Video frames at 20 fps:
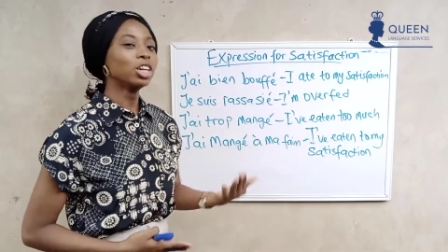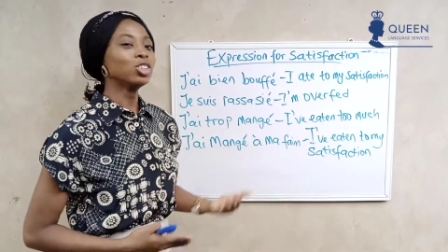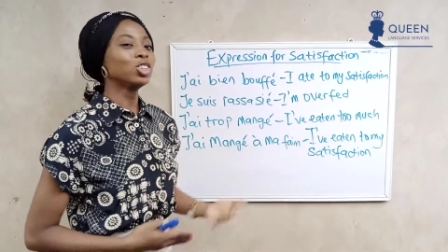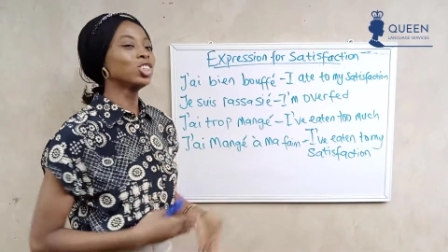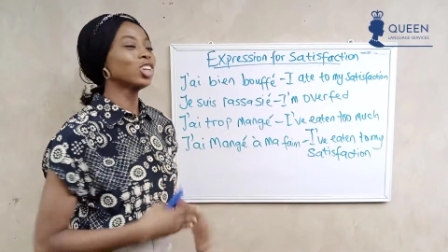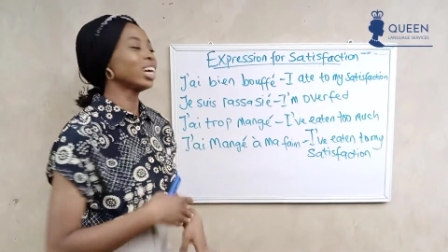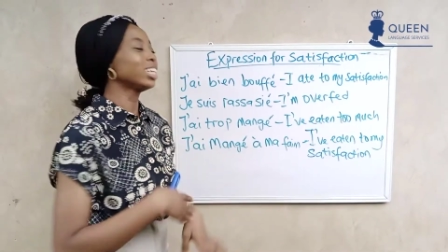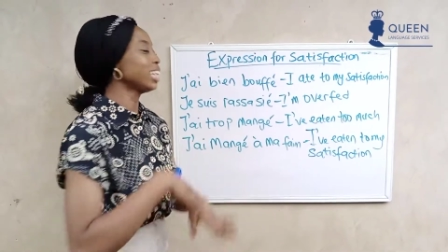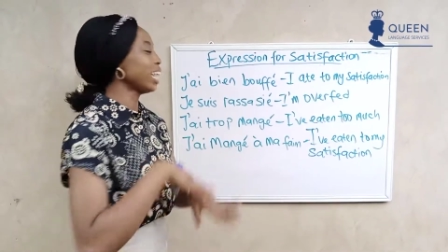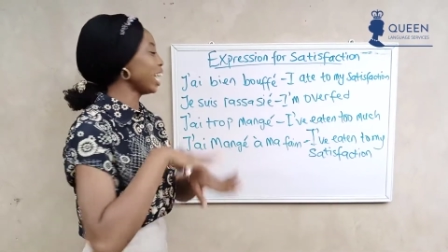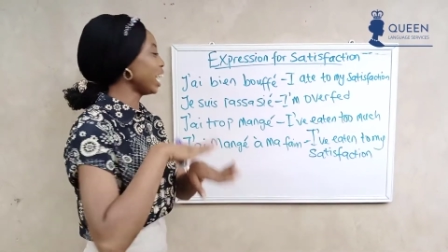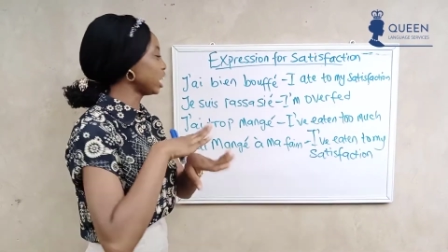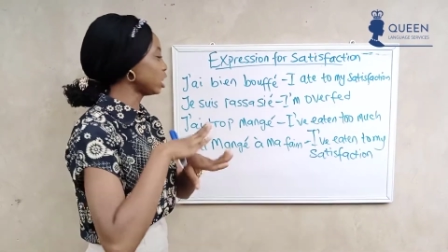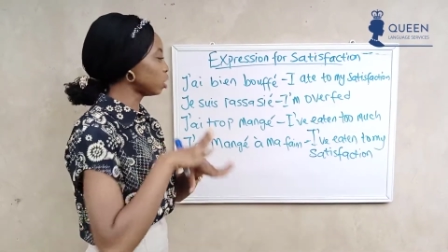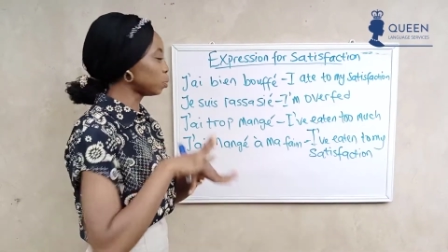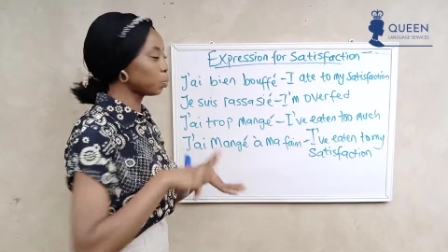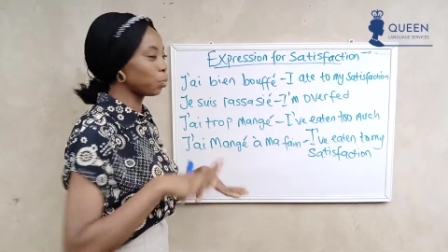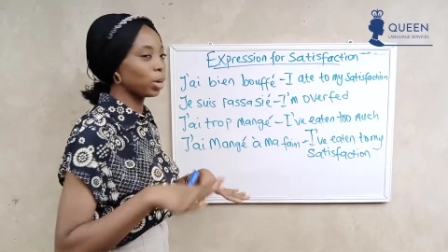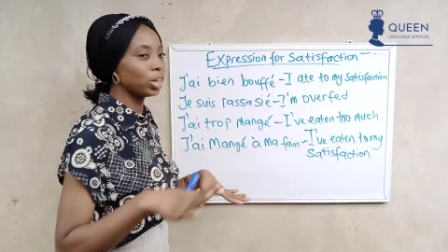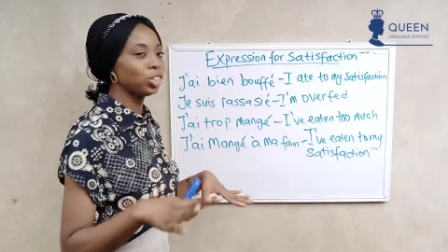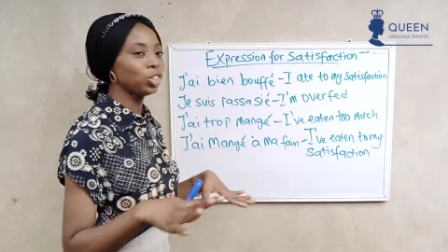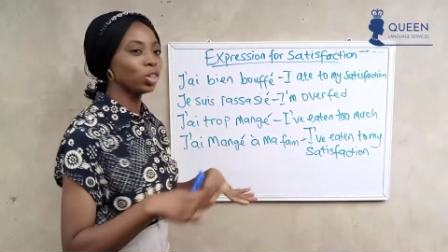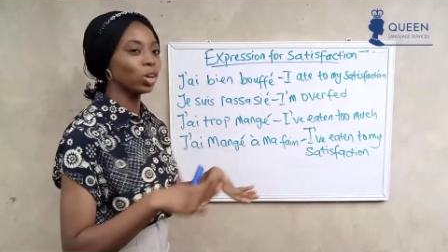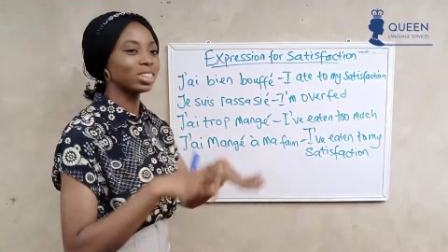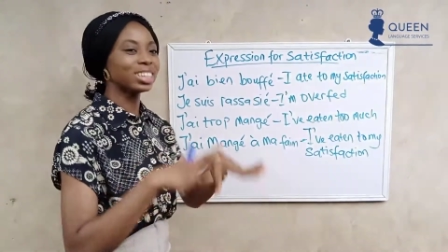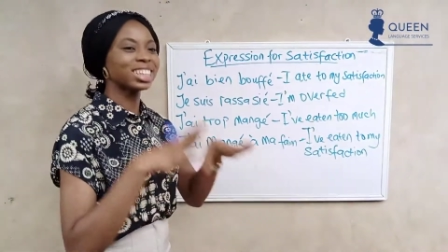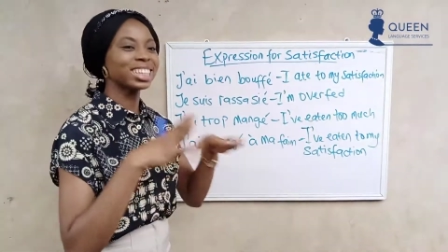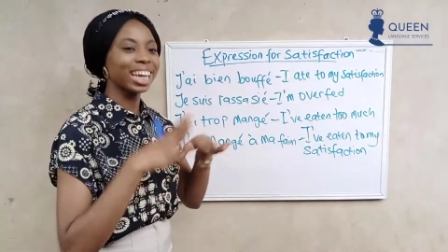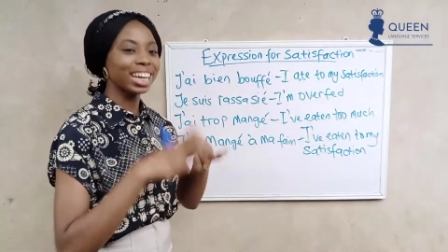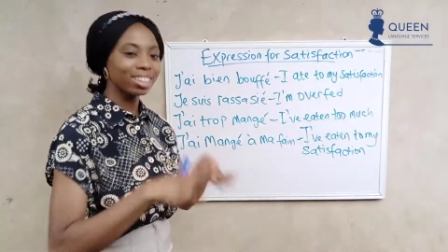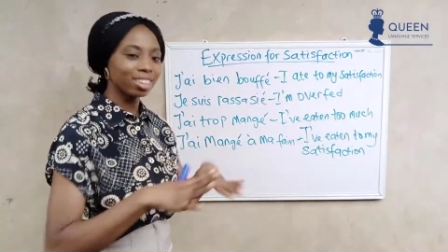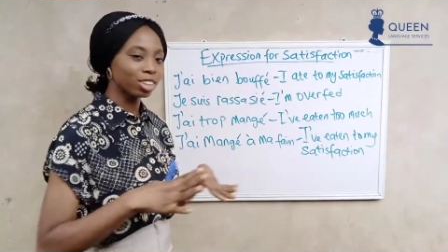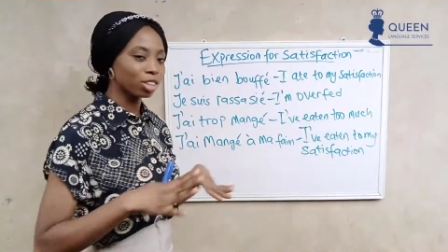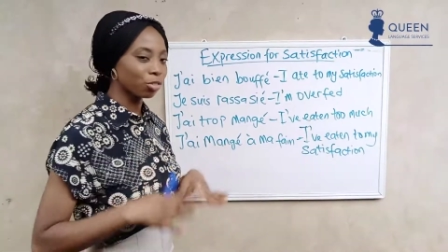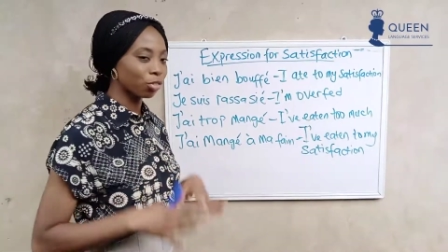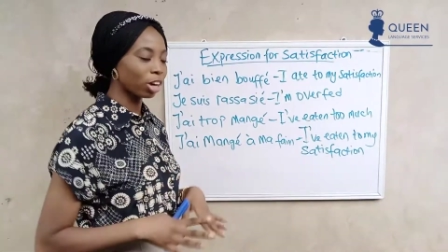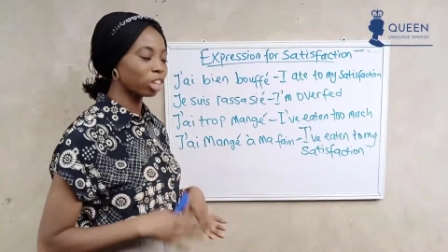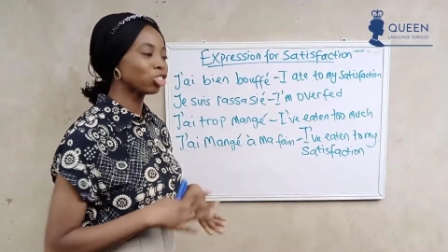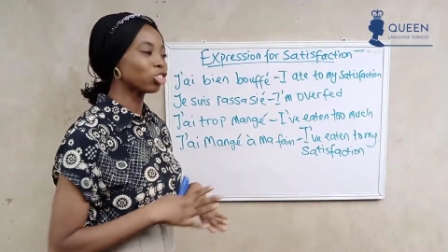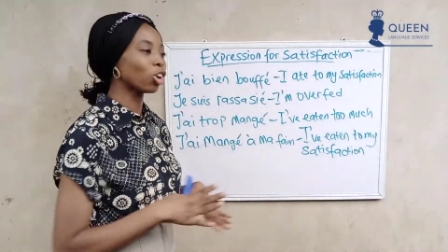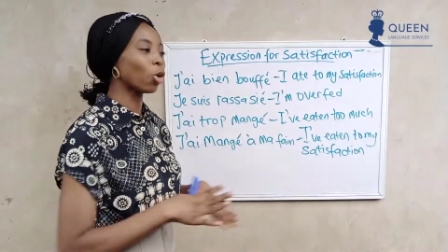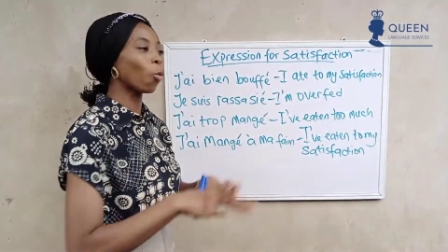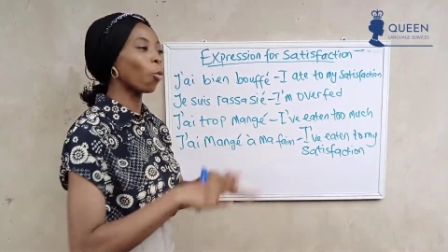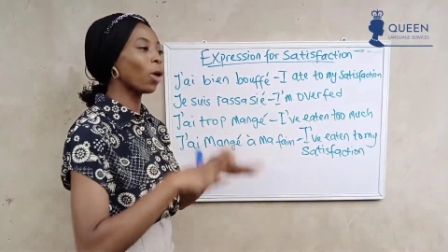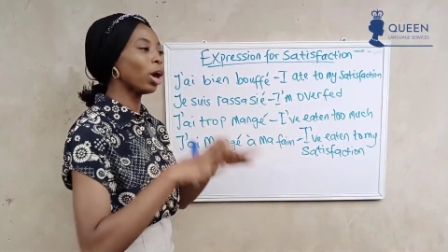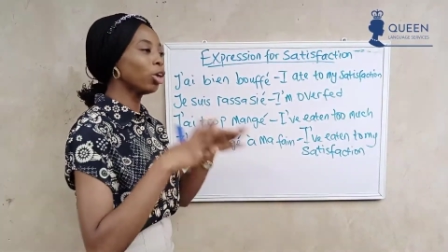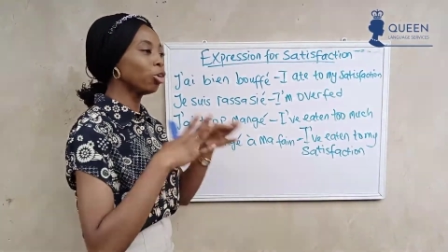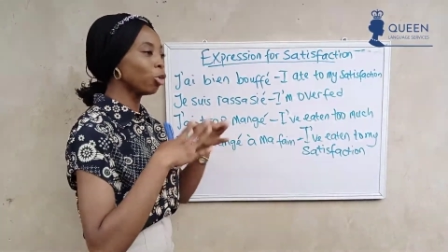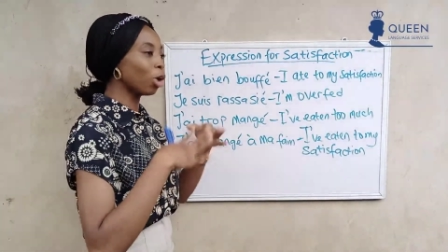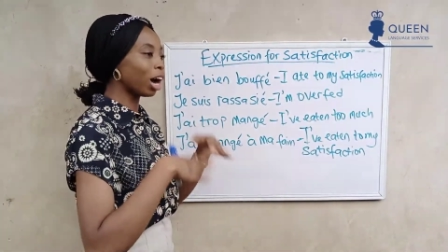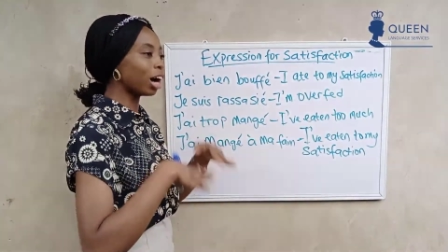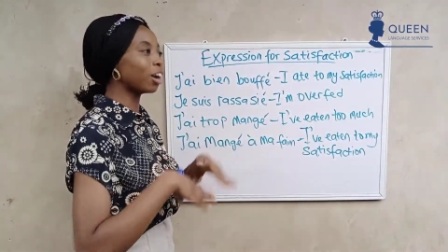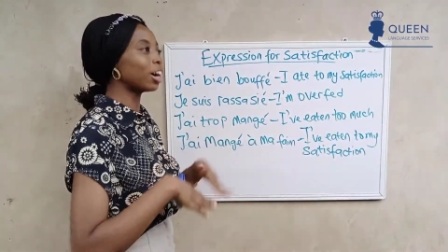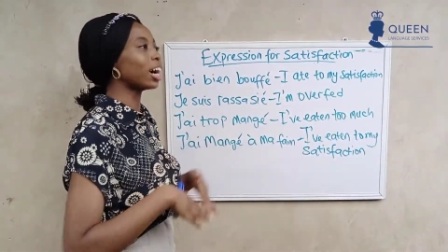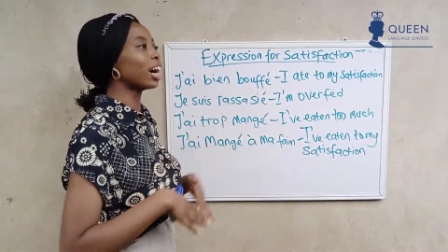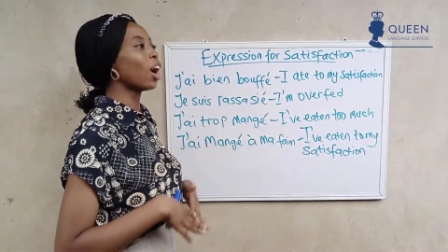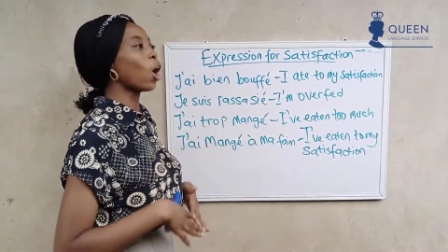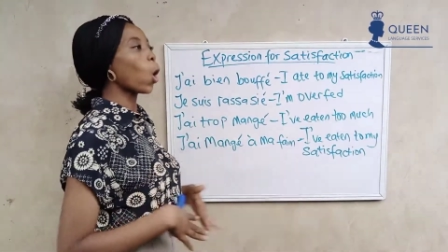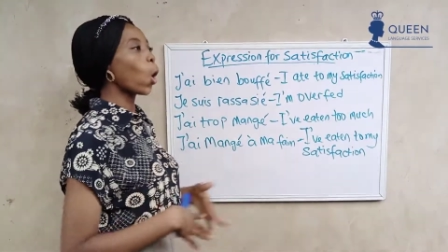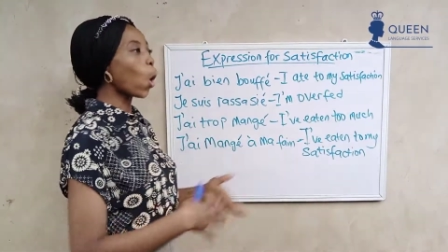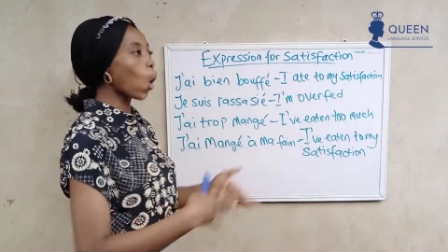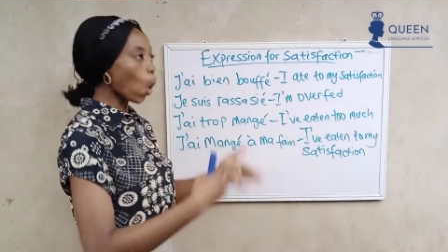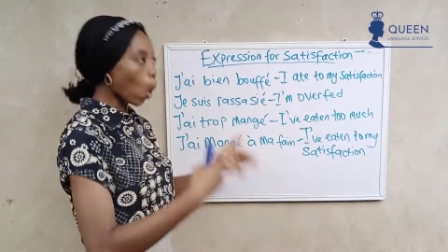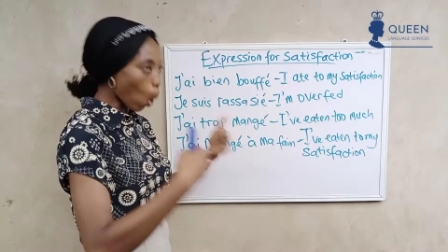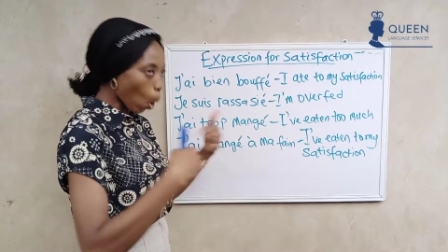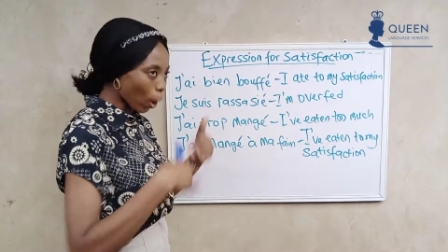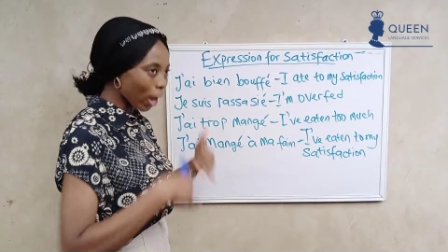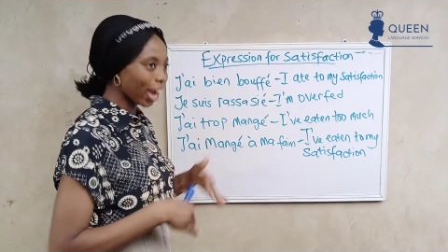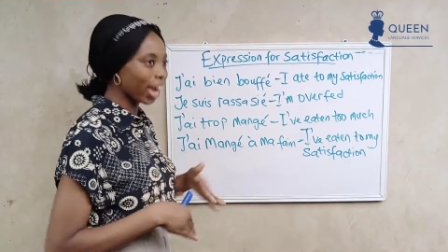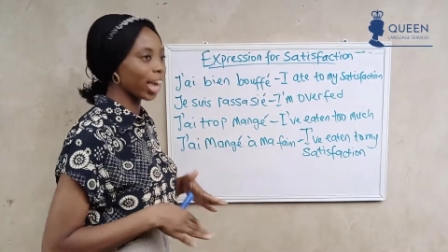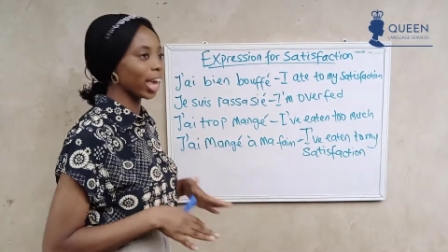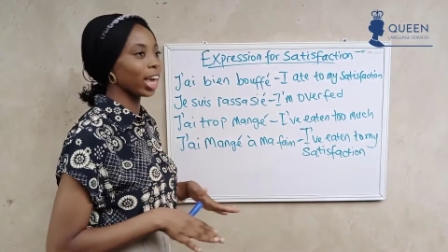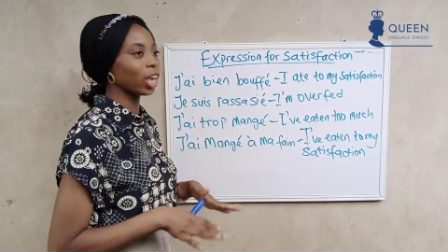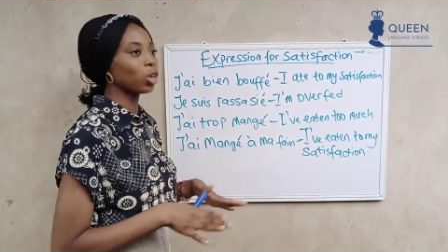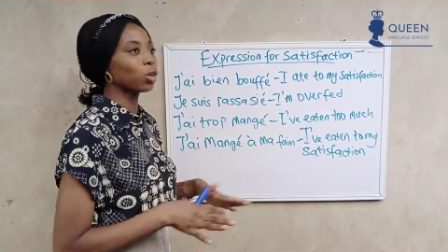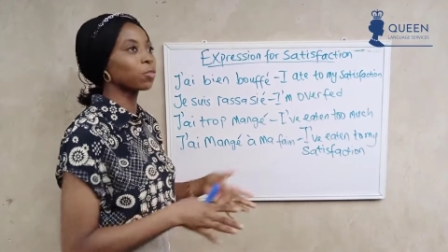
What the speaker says: to just express your satisfaction when you are okay.